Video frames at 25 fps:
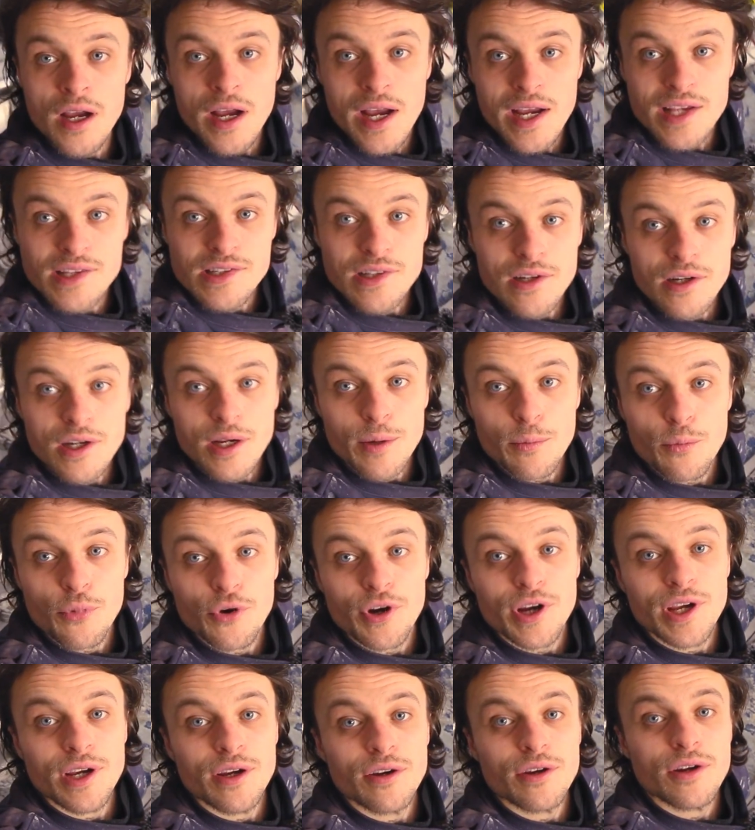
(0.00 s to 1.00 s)
it's looking
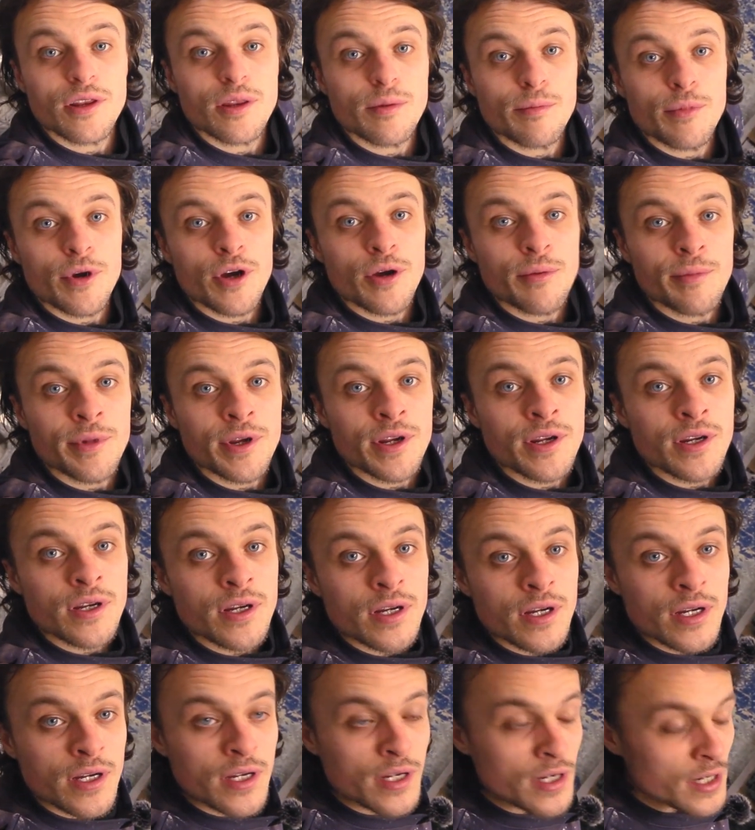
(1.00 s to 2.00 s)
pretty good at the moment,
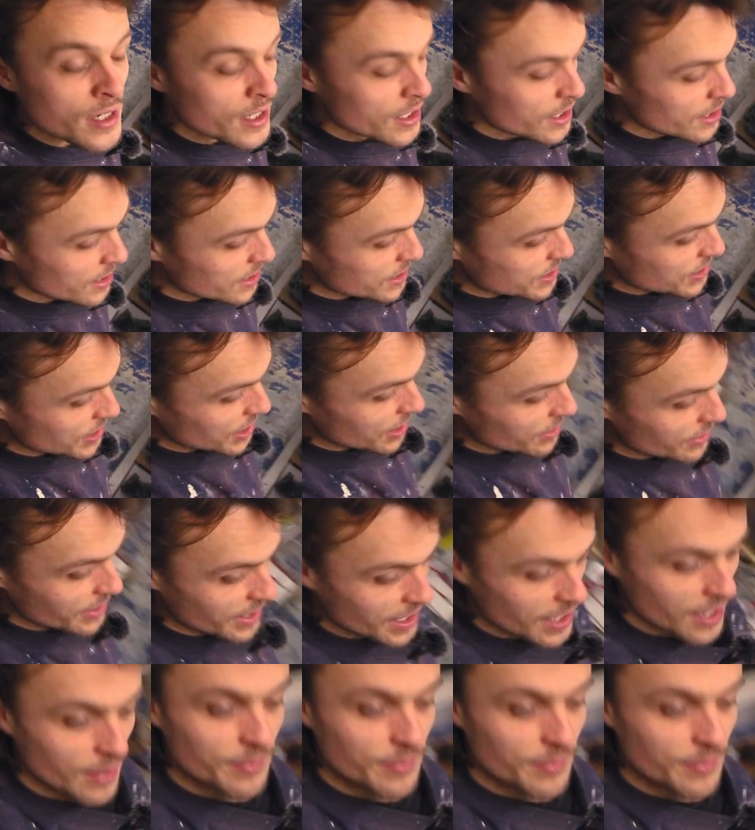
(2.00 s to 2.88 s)
so yeah,